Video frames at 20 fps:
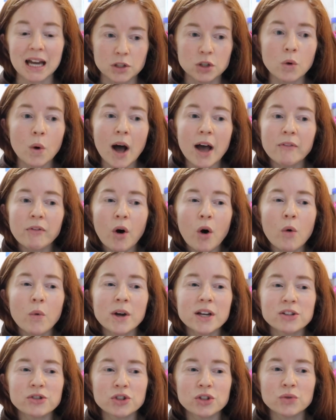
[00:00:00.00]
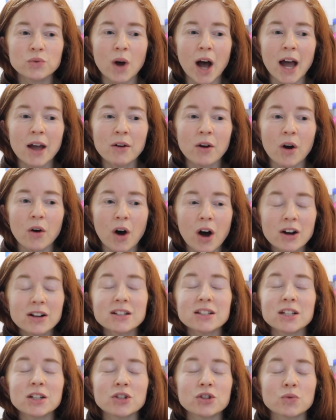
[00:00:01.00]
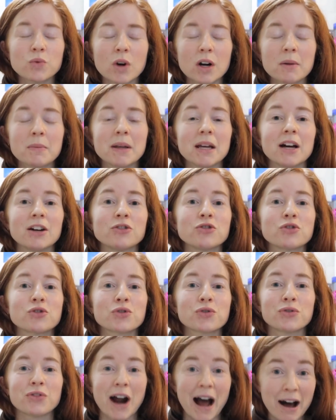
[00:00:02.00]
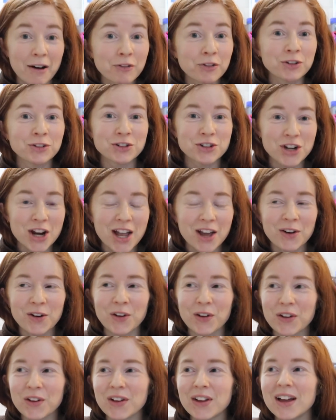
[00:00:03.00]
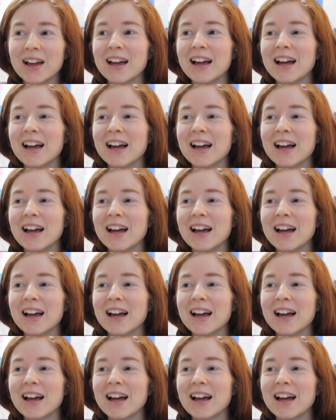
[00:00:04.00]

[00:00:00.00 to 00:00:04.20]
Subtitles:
So I've always I honestly just want to be a travel channel,